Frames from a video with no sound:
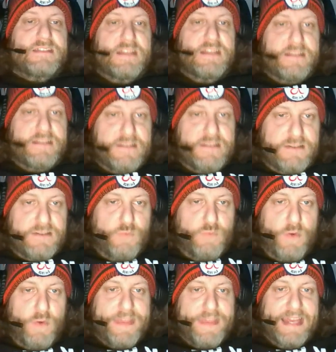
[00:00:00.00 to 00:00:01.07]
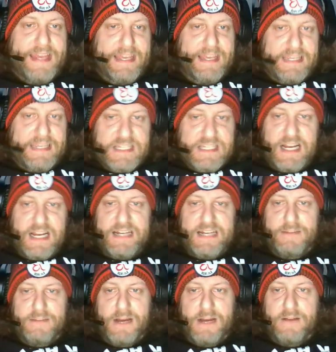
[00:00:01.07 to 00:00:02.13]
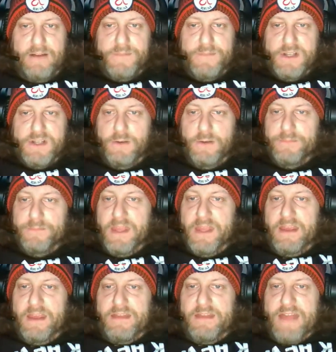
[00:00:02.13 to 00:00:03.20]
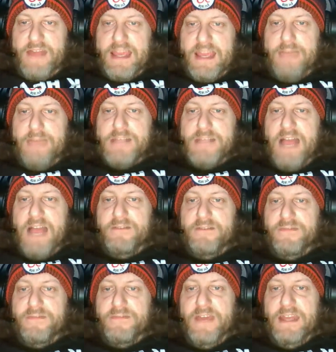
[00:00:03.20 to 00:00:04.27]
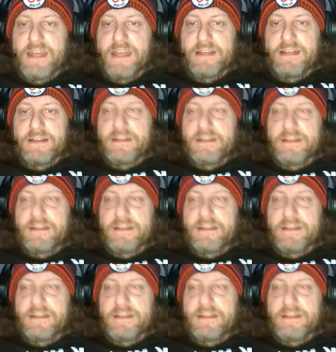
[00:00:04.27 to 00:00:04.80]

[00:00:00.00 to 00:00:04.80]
that's worth getting excited about. So that game's kind of a fade.